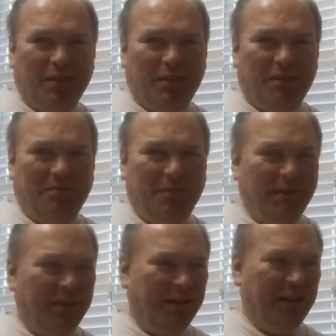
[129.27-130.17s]
And
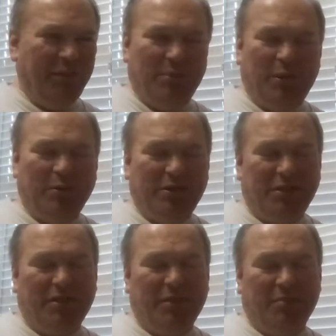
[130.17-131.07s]
I've
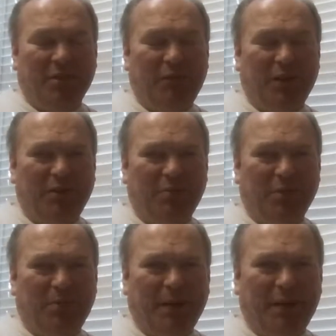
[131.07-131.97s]
posted on my
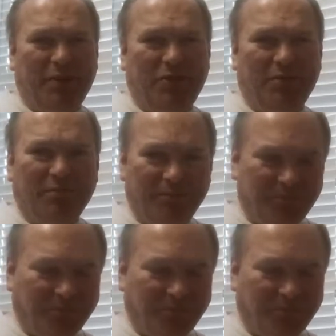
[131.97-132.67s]
Facebook page, and